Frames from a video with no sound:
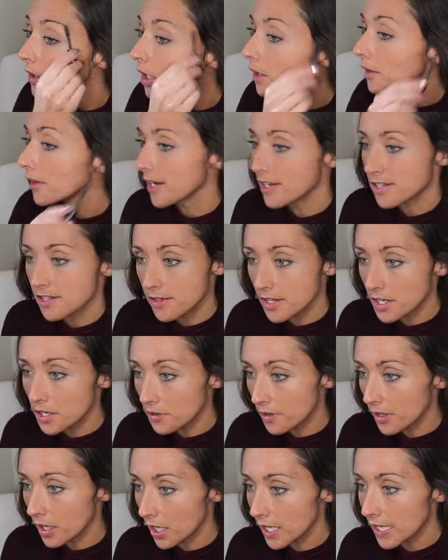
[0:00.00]
Okay, so then you
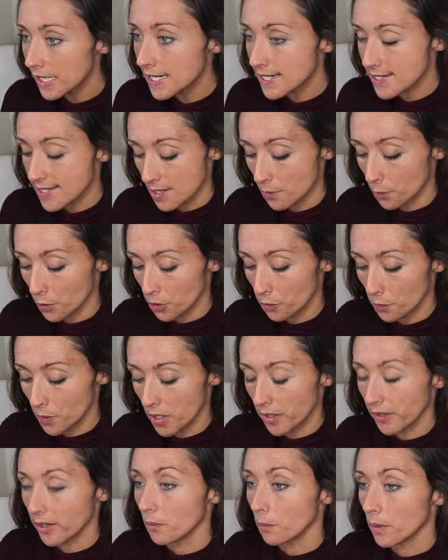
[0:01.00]
can clearly see what you're
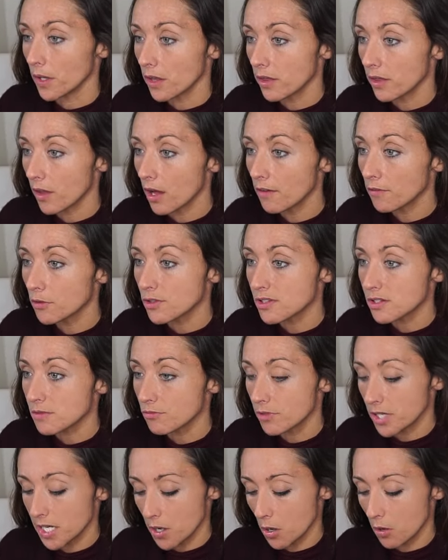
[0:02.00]
working with. I've got some
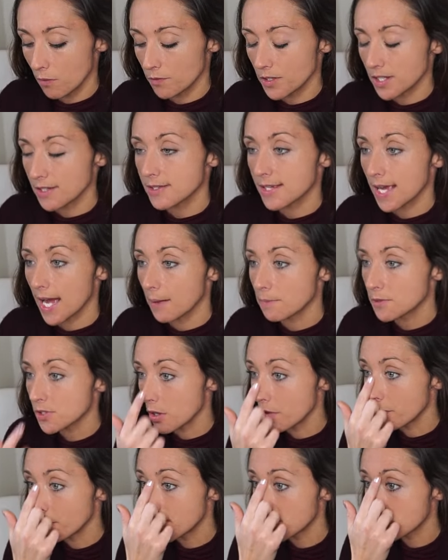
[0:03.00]
really obvious gaps
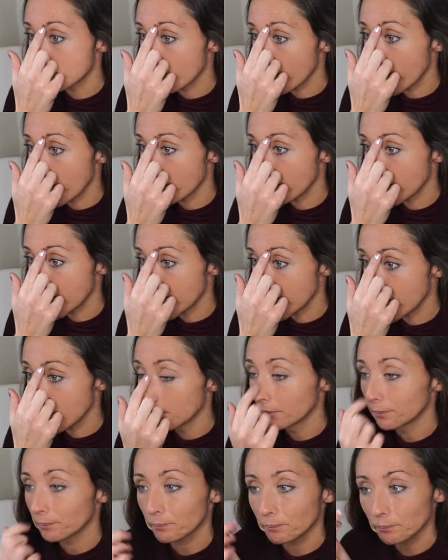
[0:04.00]
on this brow
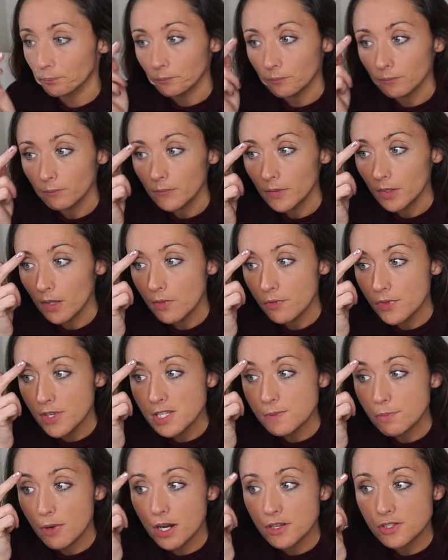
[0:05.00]
here.
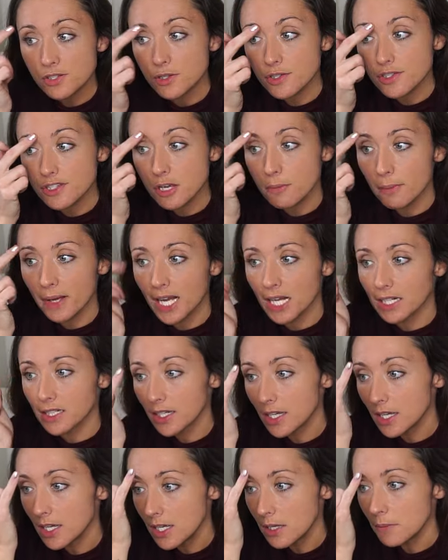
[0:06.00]
This brow is not so bad,
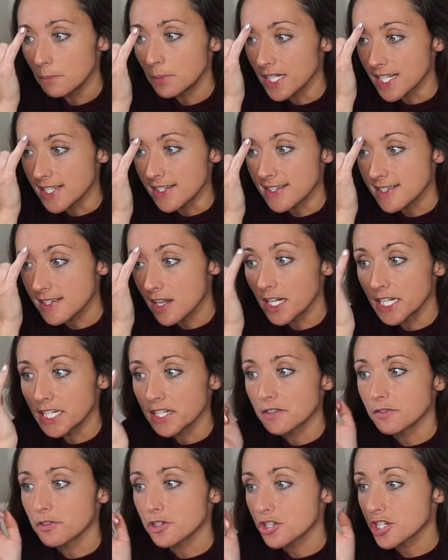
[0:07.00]
but it's a slightly
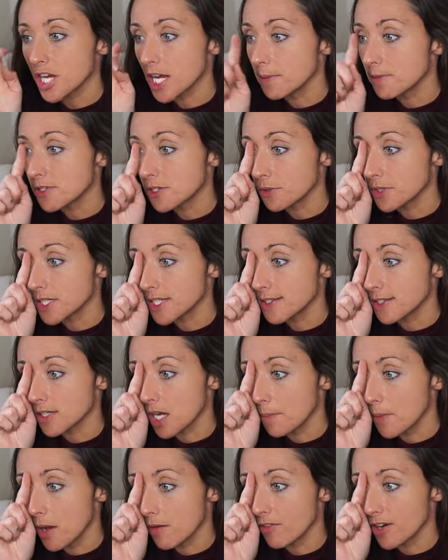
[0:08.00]
different shape, so it needs to
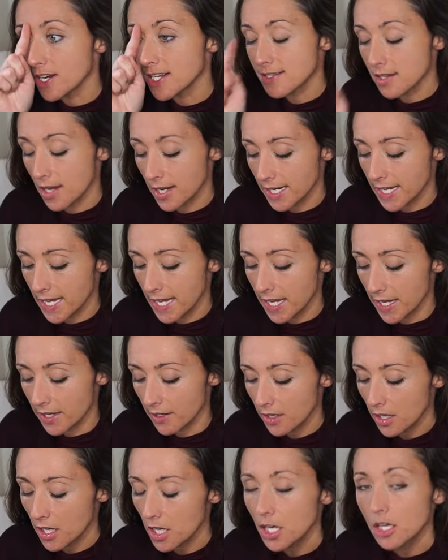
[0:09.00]
come up very slightly
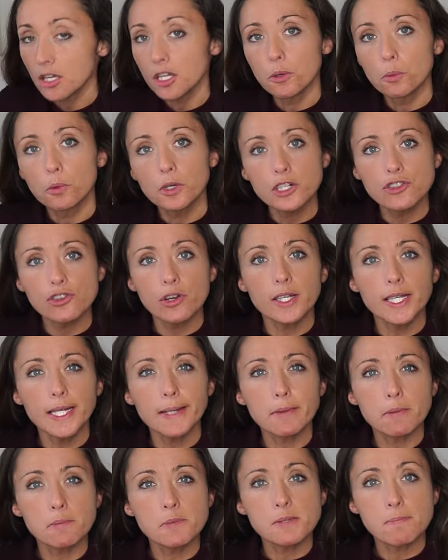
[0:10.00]
here. You want to try and
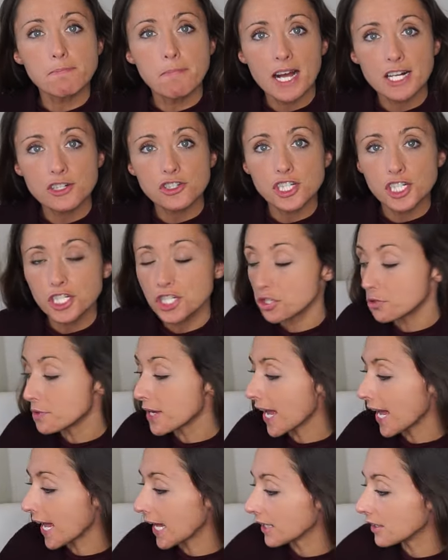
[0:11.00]
keep them as matching as you
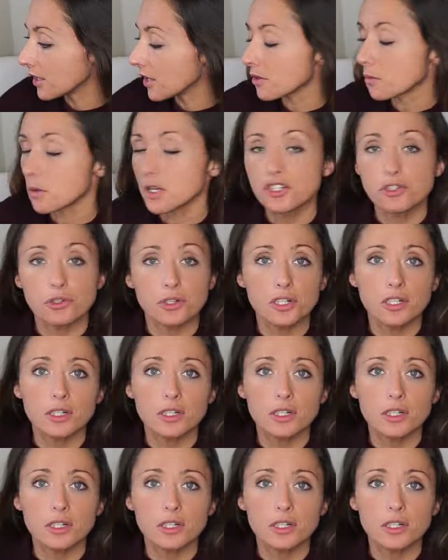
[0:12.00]
can, otherwise